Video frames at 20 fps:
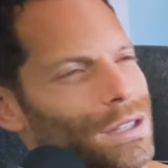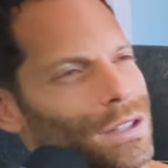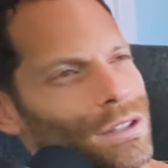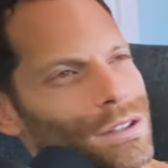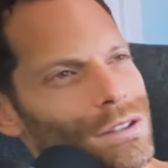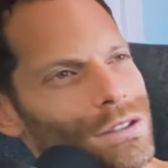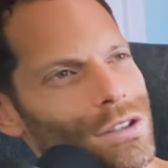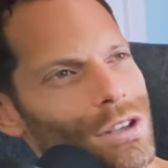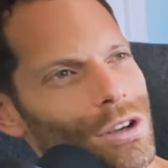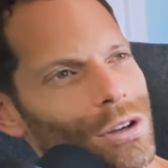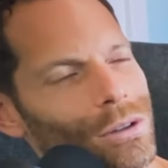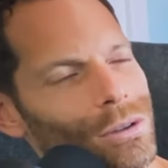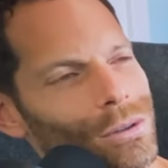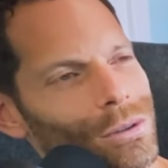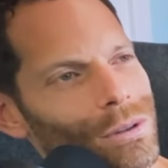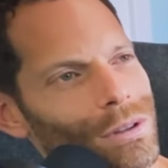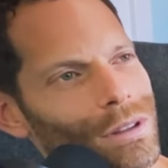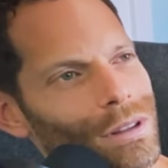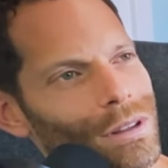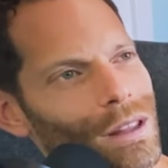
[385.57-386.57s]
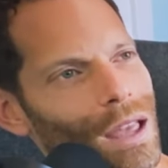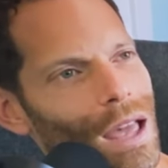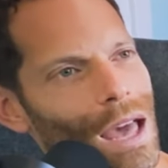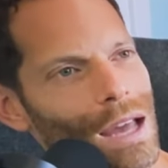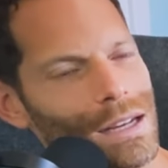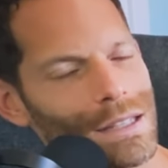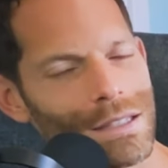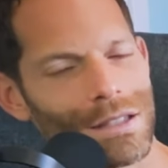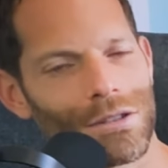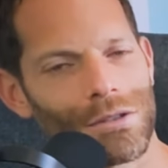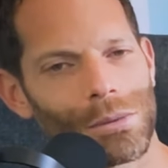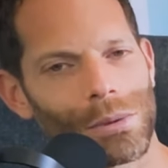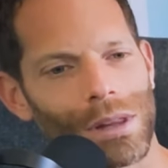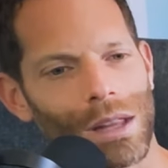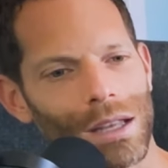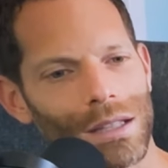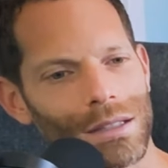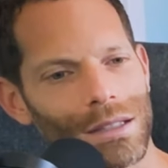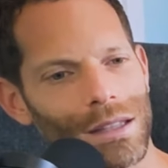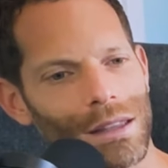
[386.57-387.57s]
So how does this
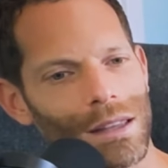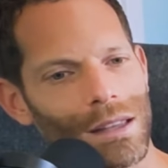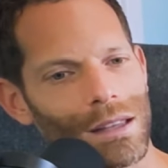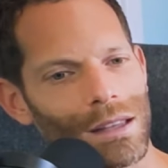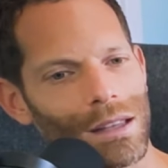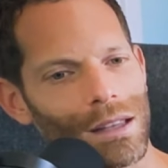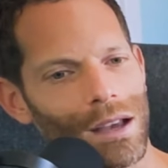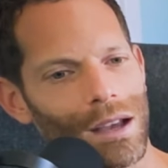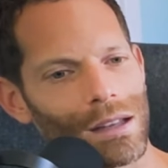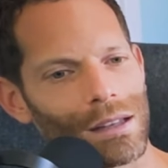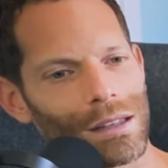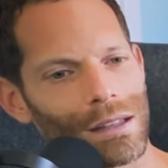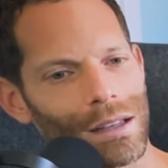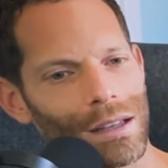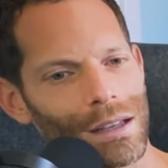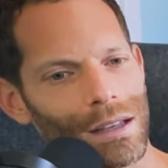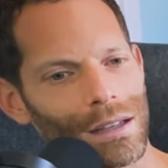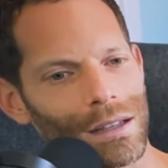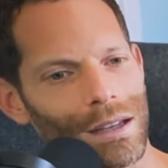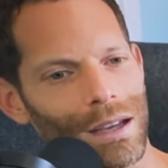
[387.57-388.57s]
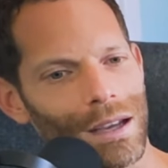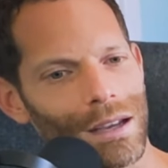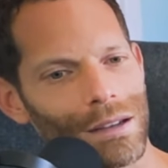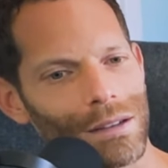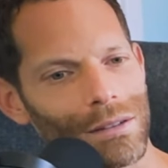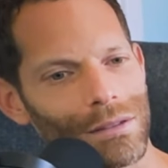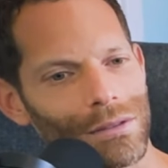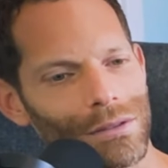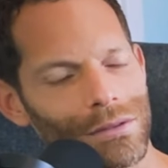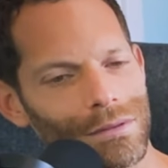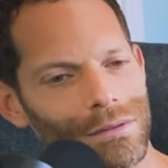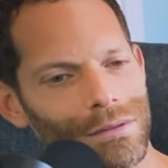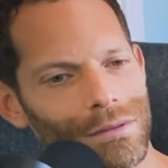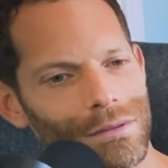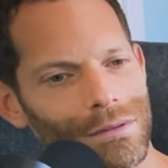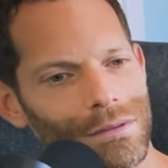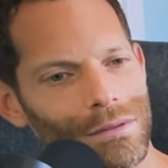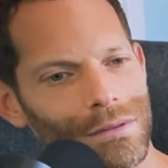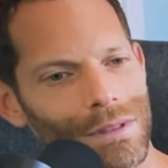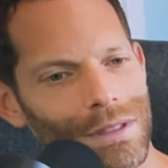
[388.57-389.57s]
relate to the idea of
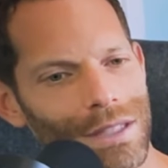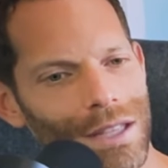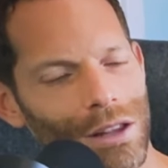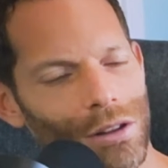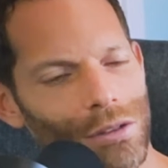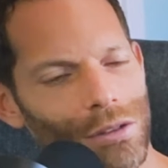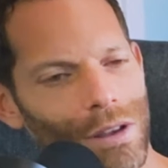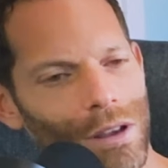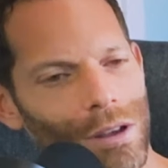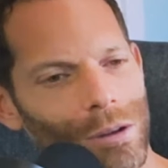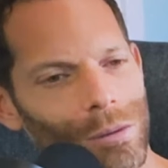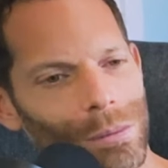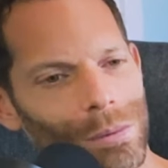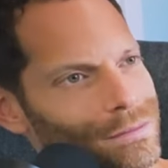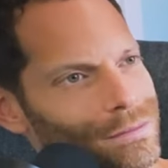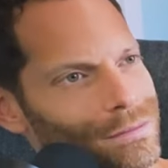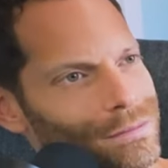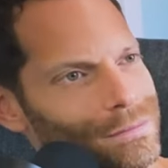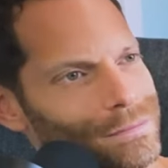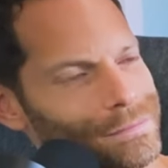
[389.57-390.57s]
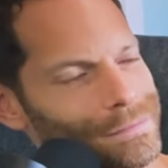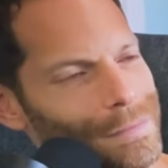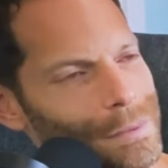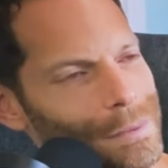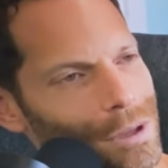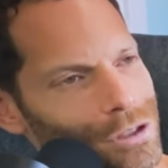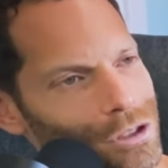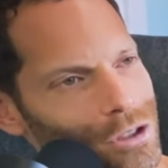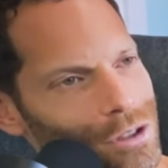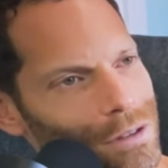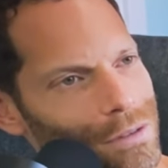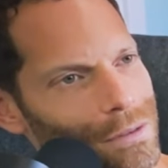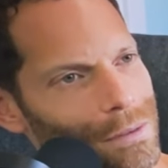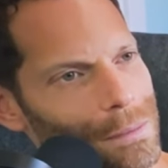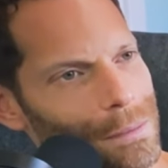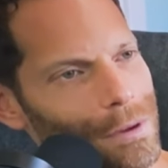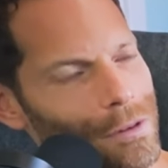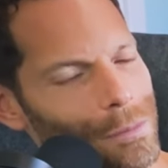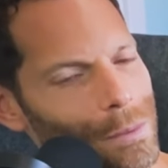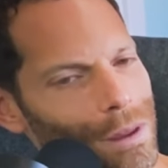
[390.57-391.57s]
self-help? Hmm, I'm not sure if,
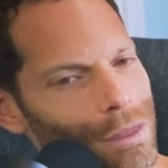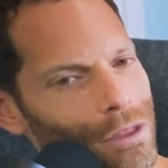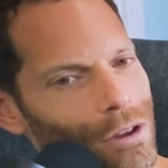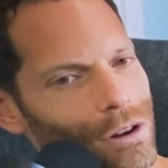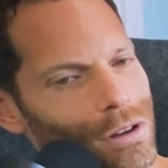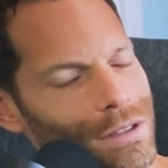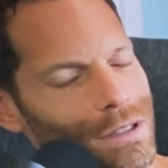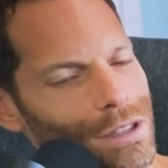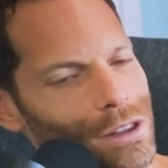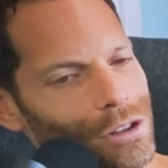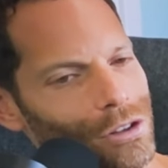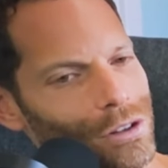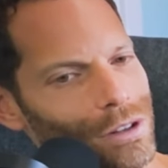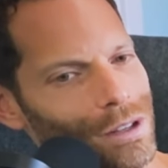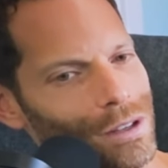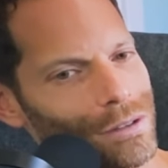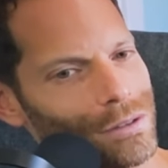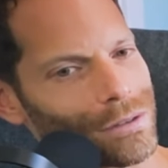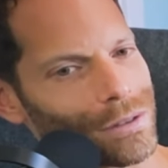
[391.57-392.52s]
if my thought is clear enough.